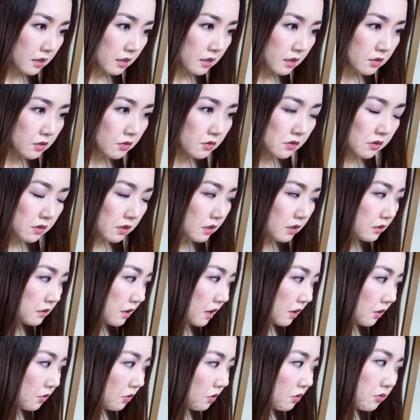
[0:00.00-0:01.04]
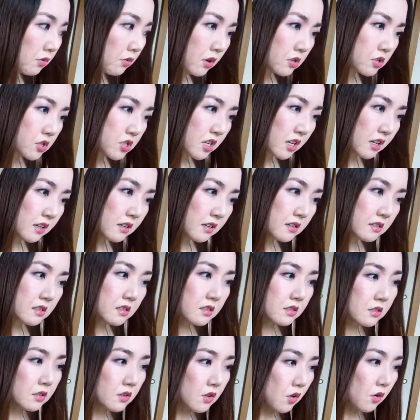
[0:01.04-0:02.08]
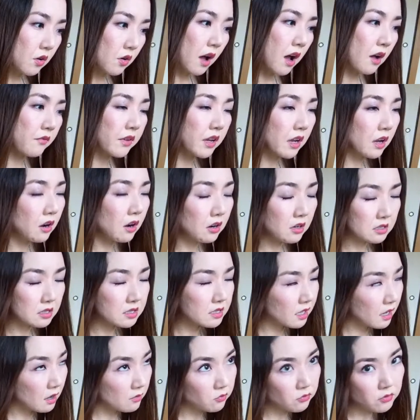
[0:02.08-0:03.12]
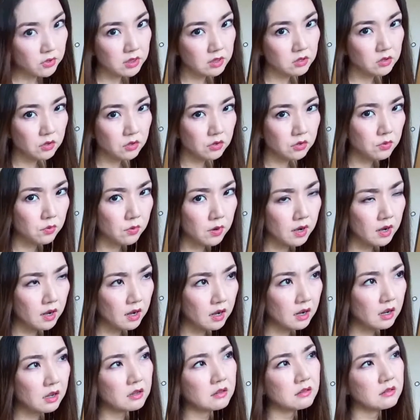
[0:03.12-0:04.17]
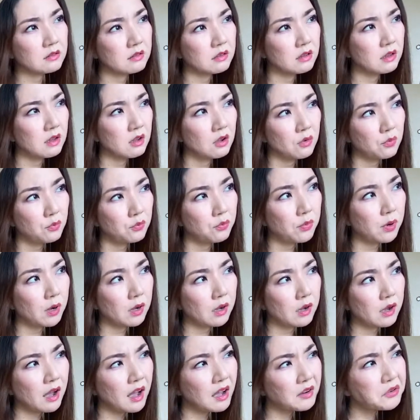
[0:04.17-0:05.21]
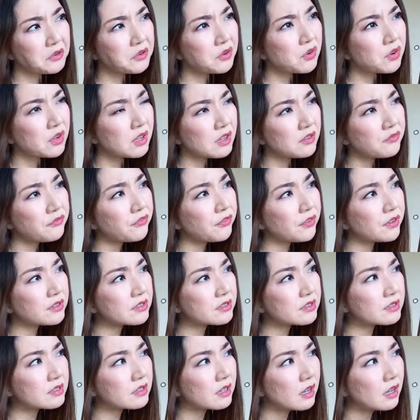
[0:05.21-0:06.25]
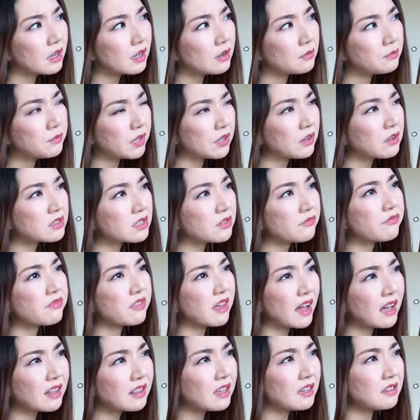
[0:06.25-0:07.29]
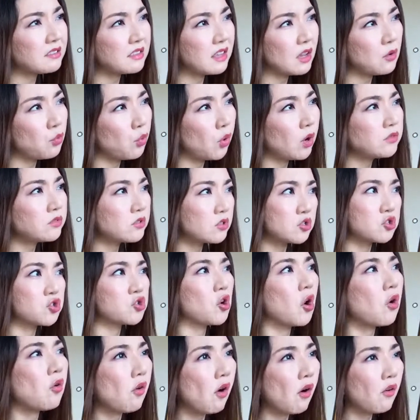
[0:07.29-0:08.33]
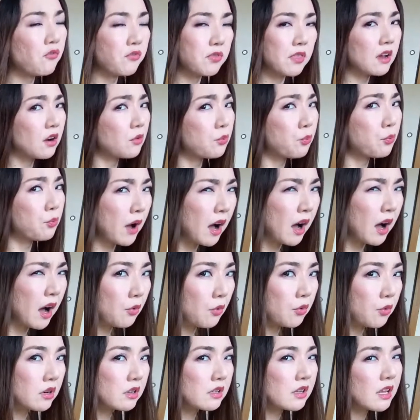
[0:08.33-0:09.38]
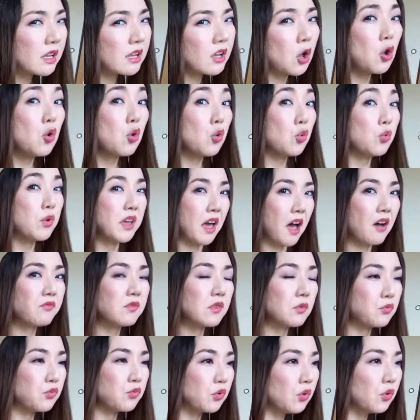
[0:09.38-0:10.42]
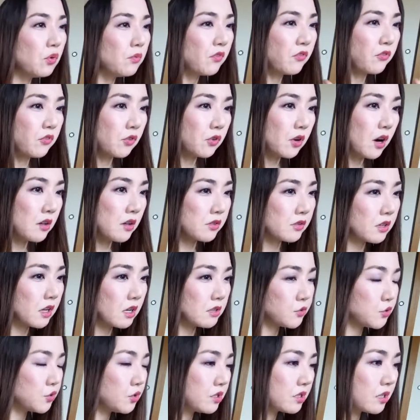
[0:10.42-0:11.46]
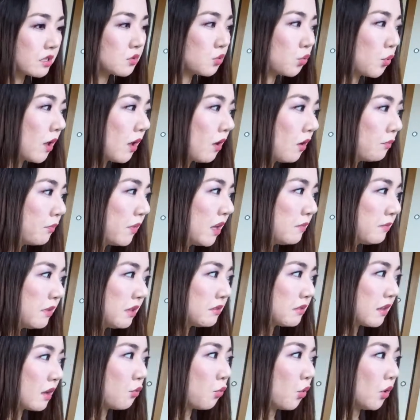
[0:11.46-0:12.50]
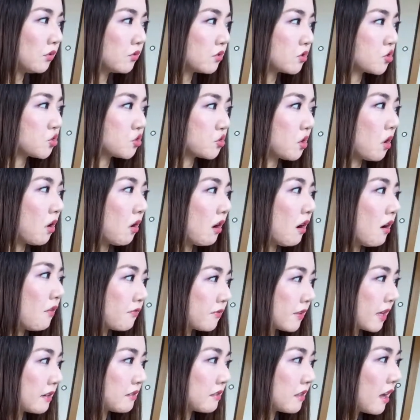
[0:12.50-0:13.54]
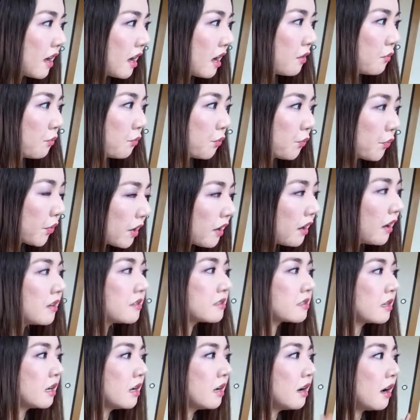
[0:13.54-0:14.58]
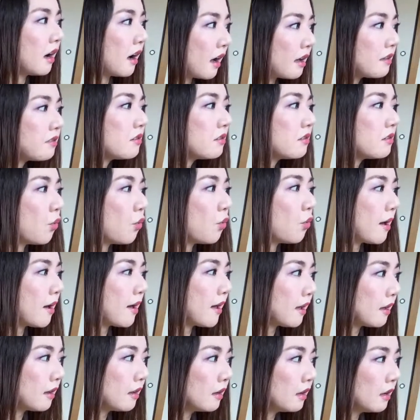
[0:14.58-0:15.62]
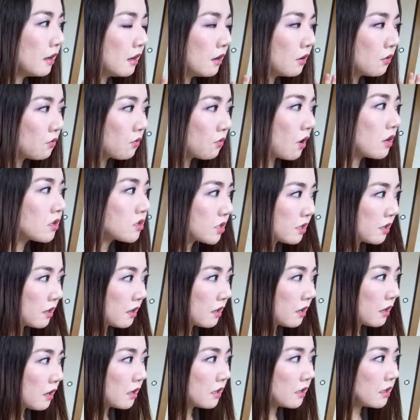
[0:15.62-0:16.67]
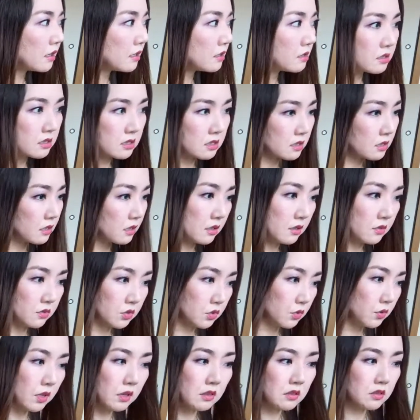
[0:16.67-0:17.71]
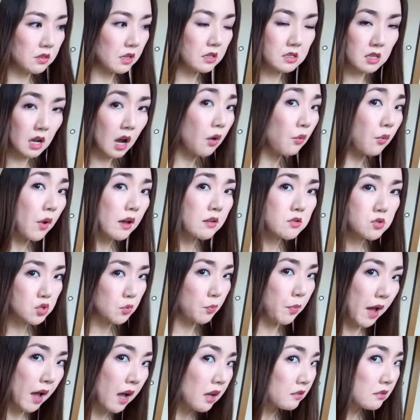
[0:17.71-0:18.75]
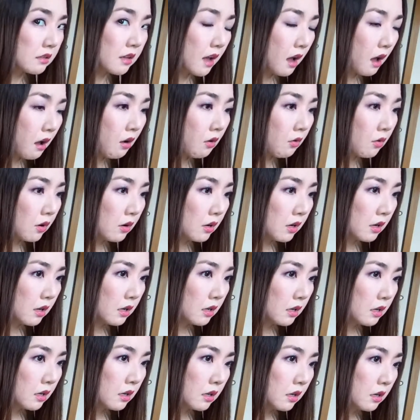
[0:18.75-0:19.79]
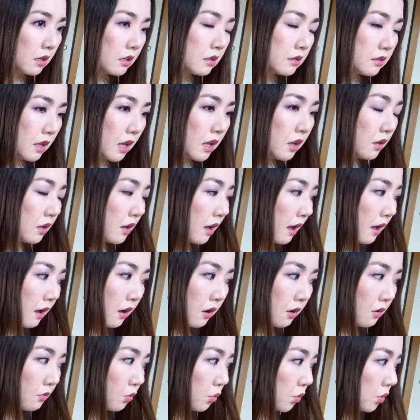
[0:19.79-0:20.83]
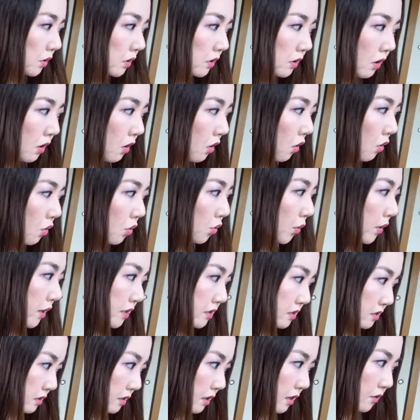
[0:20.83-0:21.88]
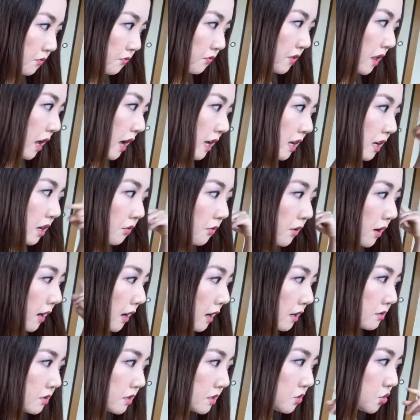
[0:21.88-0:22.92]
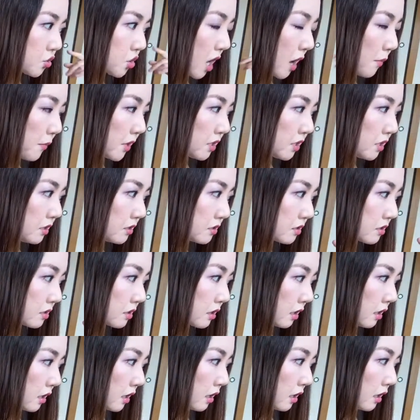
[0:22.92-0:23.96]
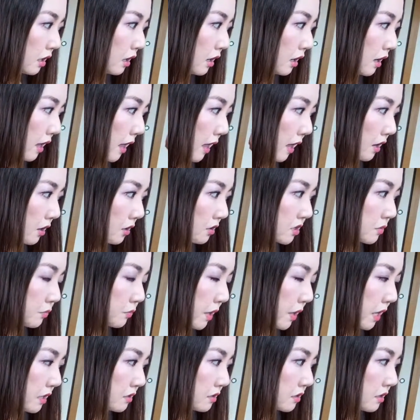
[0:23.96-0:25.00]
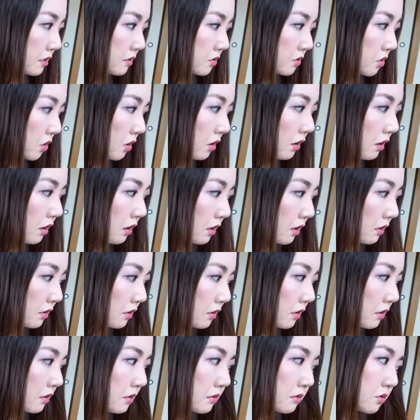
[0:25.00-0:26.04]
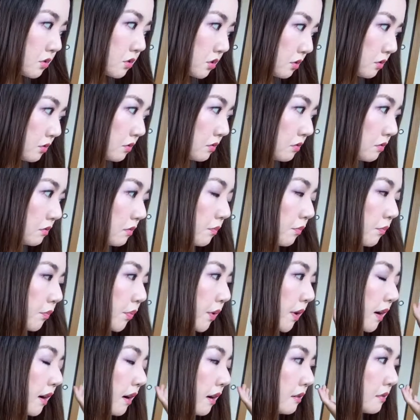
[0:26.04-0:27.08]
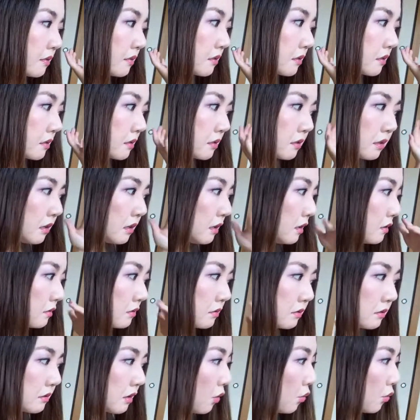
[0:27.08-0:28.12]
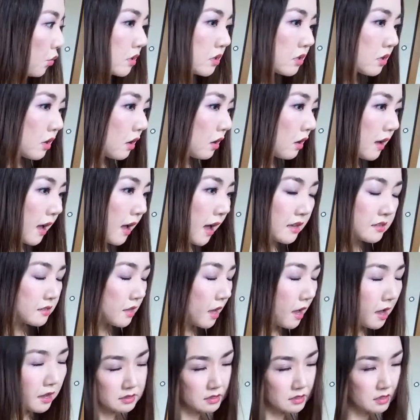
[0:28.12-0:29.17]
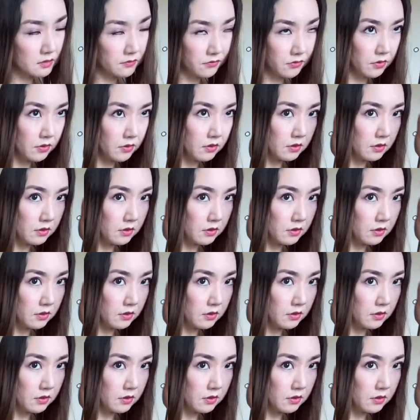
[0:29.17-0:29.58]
You think like, oh, Russia is having a hard time with Ukraine, but I don't know if it's because of that, like they want to show off their power, like, oh, we have the room for other countries as well. Maybe they want to show off like that. But either way, Russia is doing things around Japan now. They were always like flying around in Japanese airspace and so on too, but they were not as active